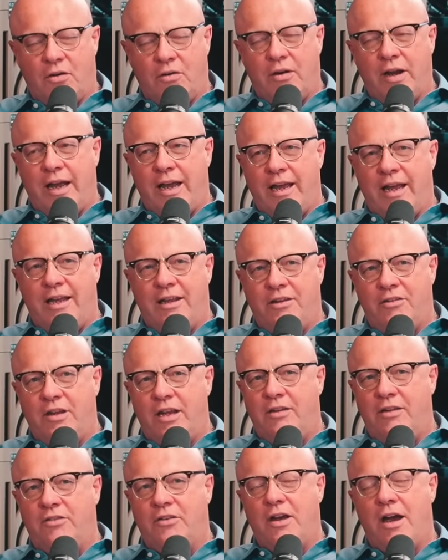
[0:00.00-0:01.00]
So
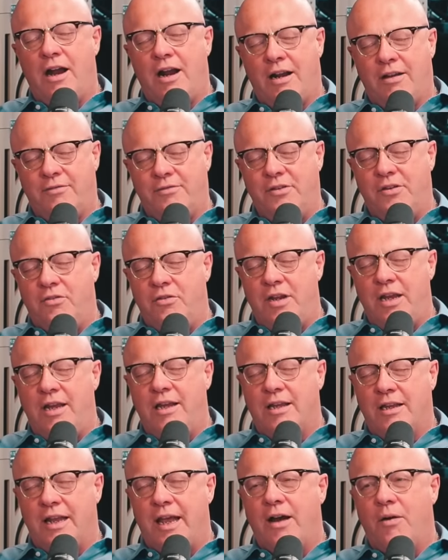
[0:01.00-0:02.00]
he's kind of
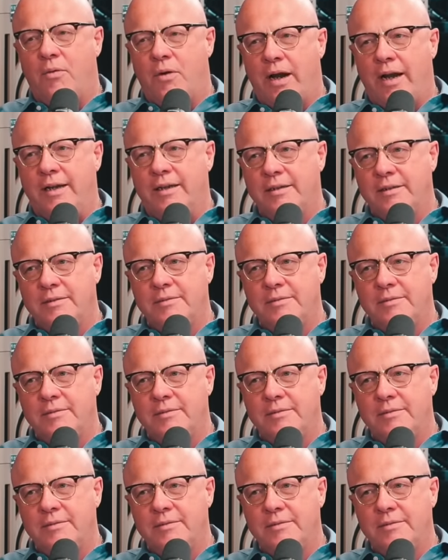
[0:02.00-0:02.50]
unique in that way.